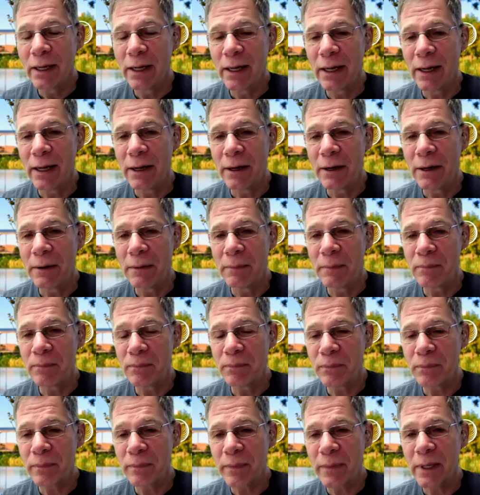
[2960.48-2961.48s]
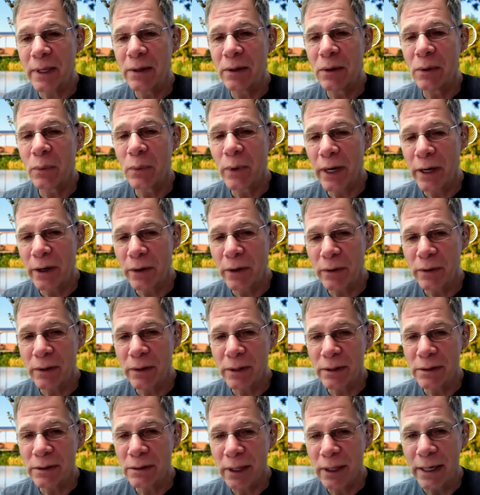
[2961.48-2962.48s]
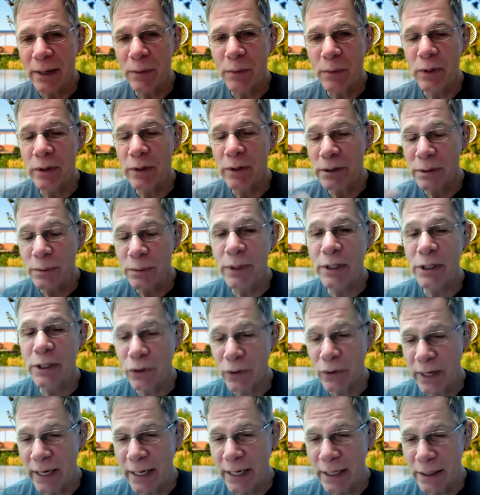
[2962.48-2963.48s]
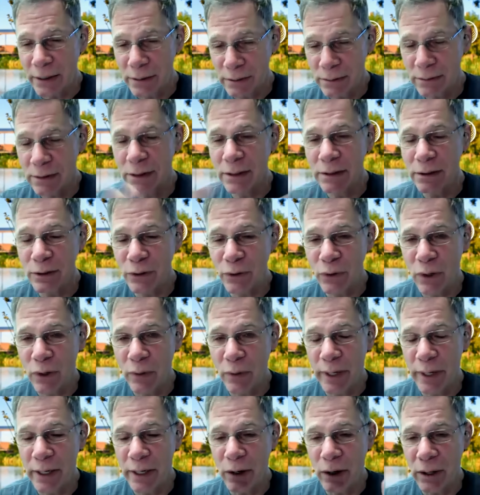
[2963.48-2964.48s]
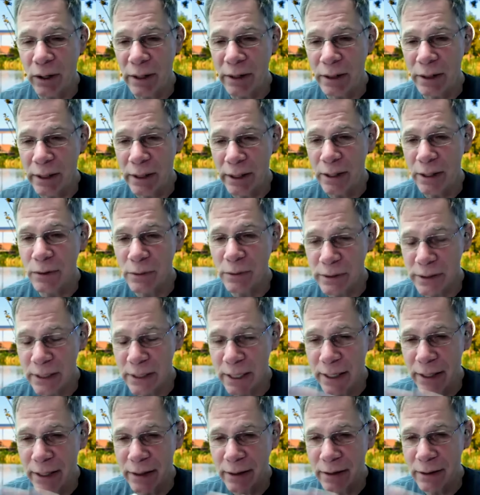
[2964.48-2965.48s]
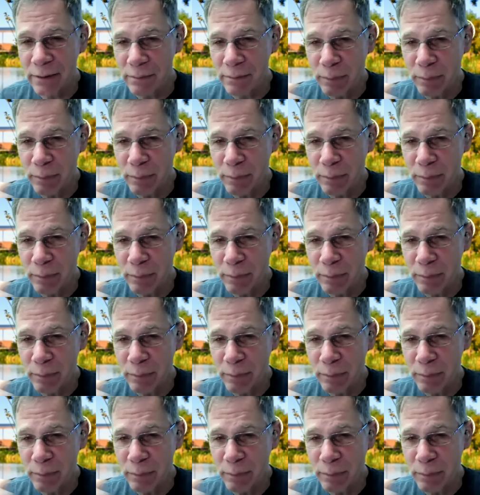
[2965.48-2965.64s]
um, where the like where the switchgrass is growing on the hillside that